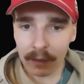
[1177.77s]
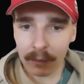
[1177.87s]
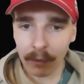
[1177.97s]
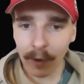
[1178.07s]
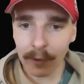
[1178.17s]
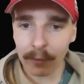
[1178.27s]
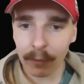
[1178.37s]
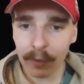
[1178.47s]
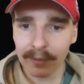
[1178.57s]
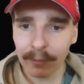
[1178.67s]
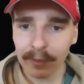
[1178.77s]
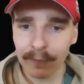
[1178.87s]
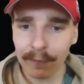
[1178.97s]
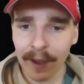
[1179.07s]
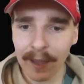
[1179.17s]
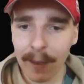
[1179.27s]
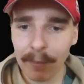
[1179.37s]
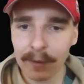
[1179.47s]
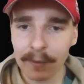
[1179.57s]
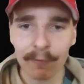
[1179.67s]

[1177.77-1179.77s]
Bro, what the fuck happened?